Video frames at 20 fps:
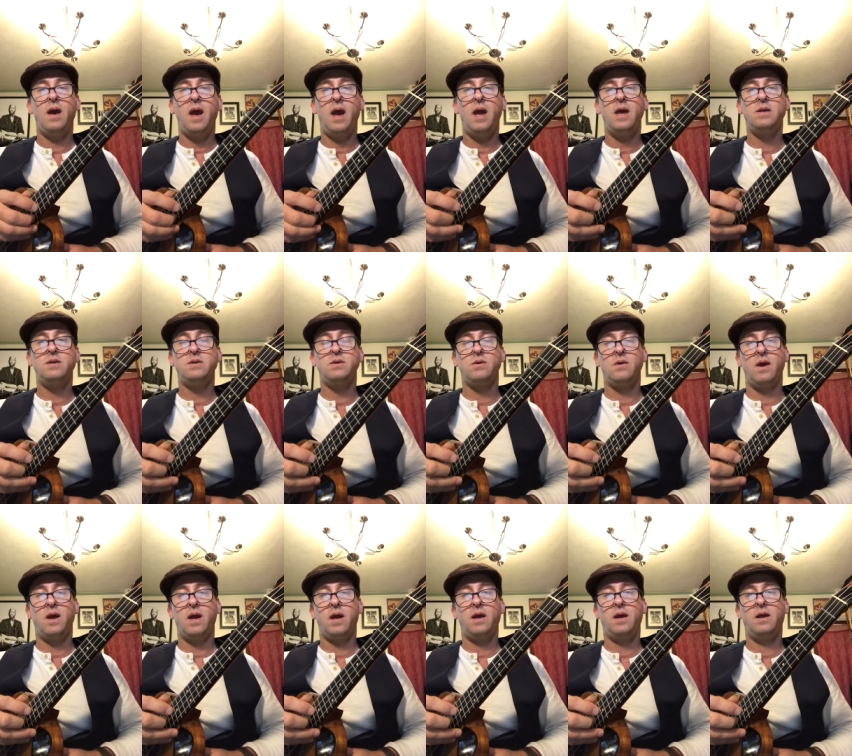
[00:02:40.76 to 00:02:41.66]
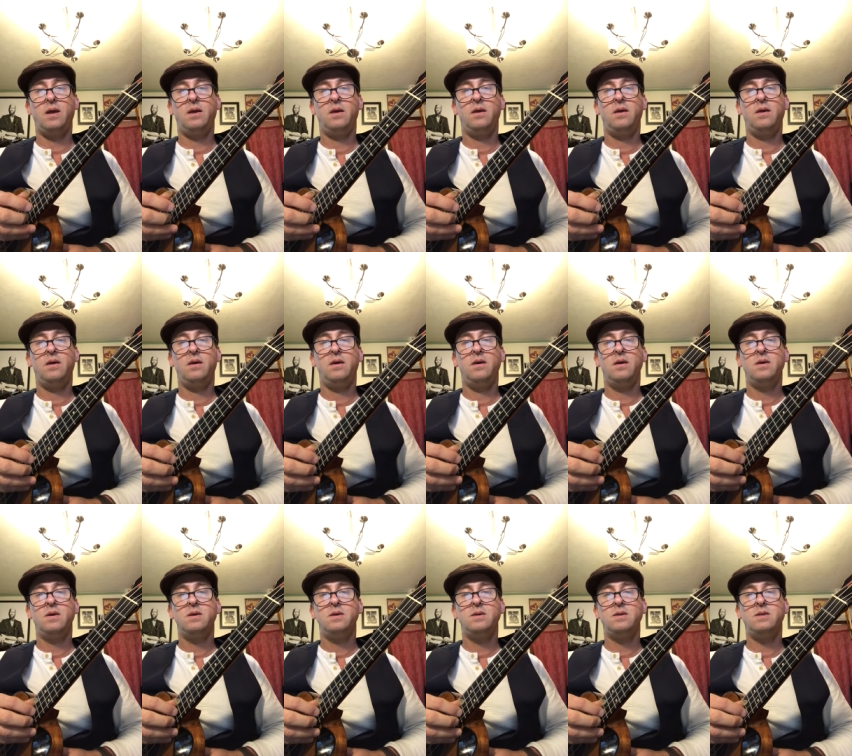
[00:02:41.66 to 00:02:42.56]
A string,
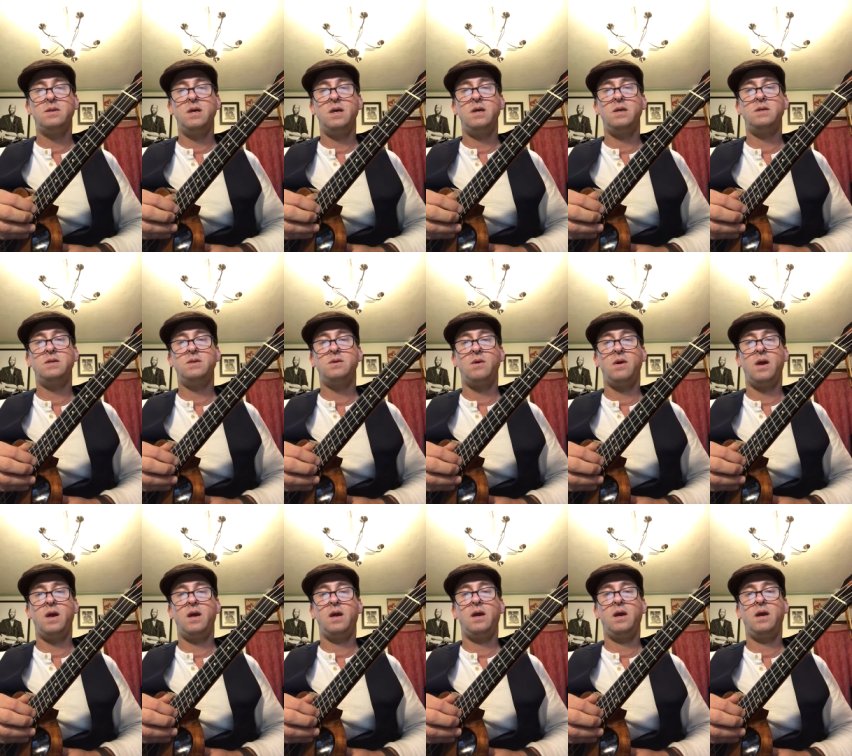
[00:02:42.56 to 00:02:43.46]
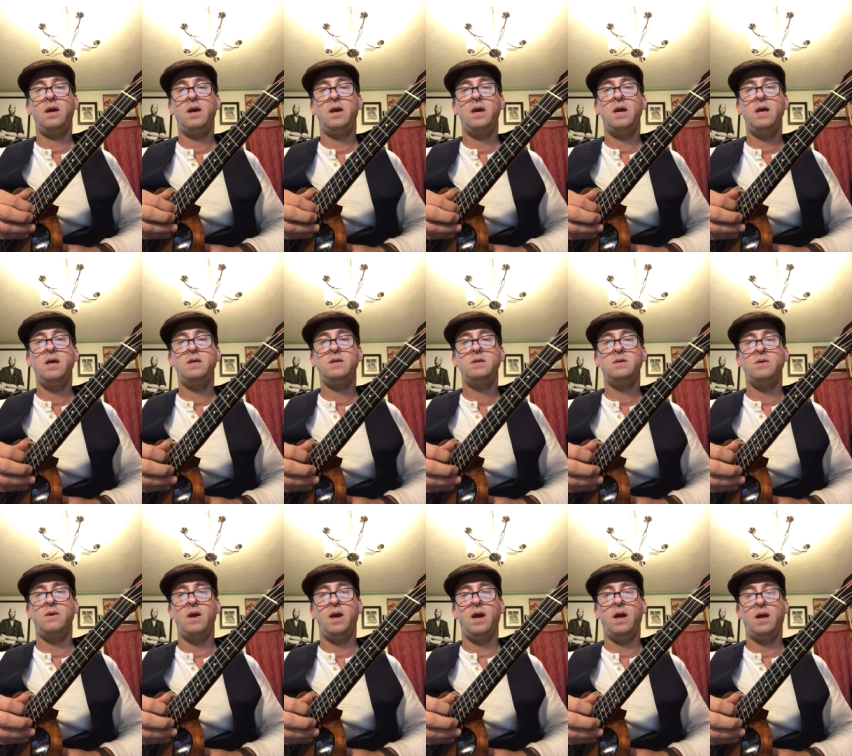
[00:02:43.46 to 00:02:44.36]
C string, E
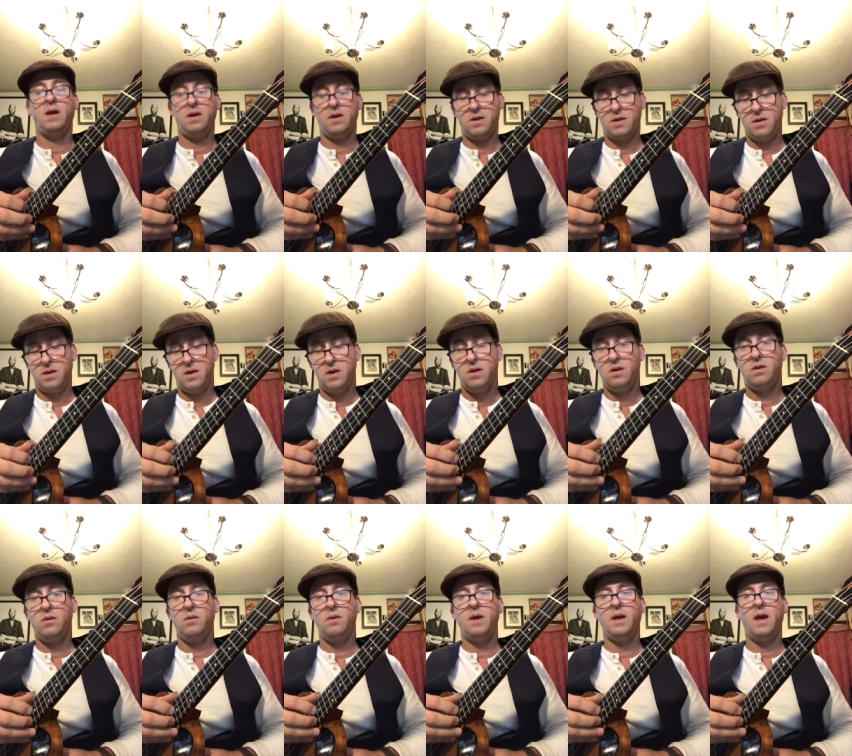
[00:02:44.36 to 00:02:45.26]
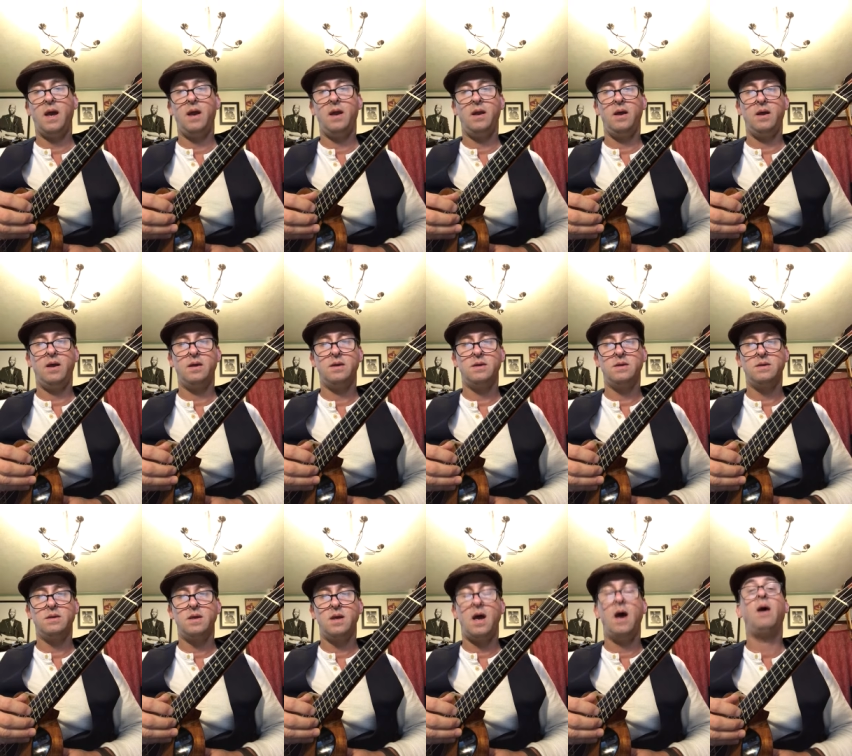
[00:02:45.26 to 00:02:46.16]
string. So we get
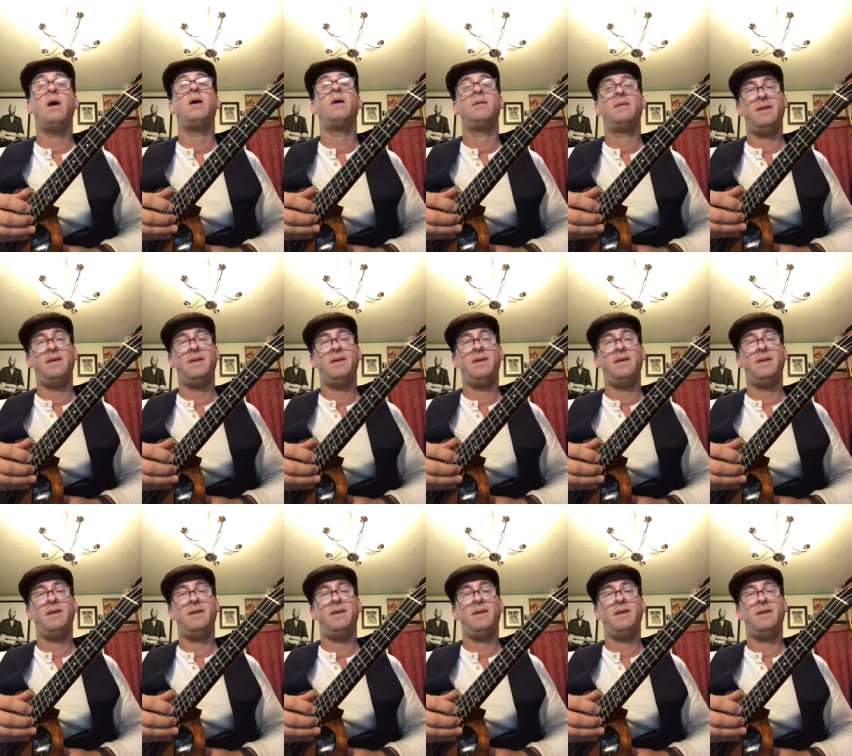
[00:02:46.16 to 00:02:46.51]
in our